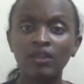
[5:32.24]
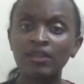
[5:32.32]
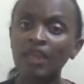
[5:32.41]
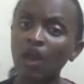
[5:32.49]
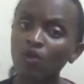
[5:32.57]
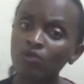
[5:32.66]

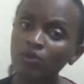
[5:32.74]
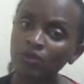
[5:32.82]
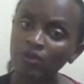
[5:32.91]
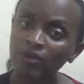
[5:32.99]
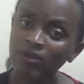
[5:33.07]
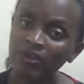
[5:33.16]
now
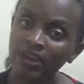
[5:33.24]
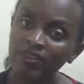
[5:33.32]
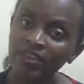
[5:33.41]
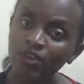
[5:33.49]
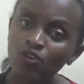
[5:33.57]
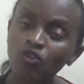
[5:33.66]

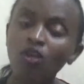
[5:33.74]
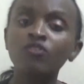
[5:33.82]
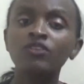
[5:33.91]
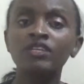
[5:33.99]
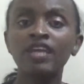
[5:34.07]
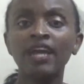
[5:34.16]
the role
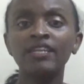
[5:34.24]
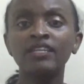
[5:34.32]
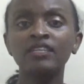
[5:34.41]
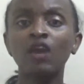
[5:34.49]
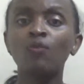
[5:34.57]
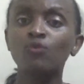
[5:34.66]
regarding
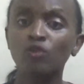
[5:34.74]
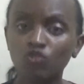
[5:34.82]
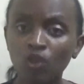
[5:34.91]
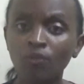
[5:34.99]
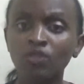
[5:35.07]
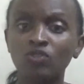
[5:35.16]
now
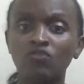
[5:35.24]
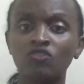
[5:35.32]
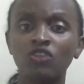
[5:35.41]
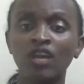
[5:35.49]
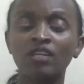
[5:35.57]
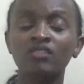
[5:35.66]
procurement of
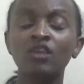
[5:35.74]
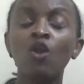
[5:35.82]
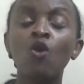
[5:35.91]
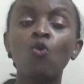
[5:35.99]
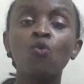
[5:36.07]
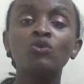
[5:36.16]
drugs
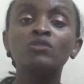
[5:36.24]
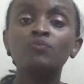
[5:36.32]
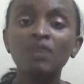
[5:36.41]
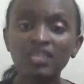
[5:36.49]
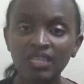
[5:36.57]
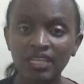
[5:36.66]
was
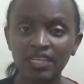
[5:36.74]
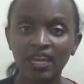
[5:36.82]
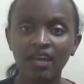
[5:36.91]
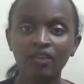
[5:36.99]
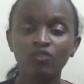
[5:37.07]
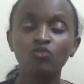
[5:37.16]
made clear
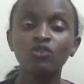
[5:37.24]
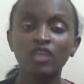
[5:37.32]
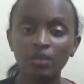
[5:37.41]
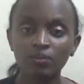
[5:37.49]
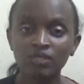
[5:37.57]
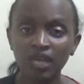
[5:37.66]
through
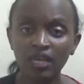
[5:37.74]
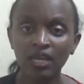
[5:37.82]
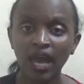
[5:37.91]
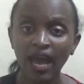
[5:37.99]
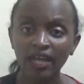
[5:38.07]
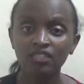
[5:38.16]
KEMSA
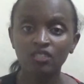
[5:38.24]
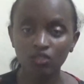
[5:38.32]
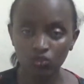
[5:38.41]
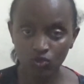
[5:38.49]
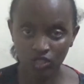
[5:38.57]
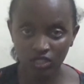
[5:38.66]
Act
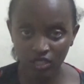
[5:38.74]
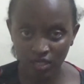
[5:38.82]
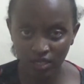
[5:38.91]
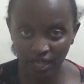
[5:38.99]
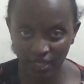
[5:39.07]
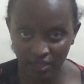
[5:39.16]

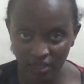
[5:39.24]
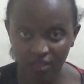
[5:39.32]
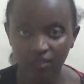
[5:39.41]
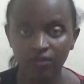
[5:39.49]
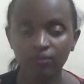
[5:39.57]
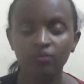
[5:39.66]
2013.
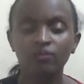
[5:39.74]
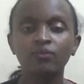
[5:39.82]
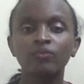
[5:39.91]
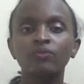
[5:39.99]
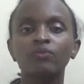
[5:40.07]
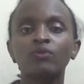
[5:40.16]

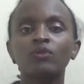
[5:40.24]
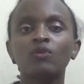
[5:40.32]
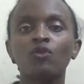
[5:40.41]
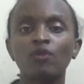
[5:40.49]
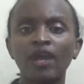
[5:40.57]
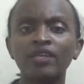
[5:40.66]

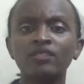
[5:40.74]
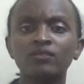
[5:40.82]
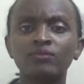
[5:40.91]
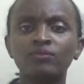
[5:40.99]
All right.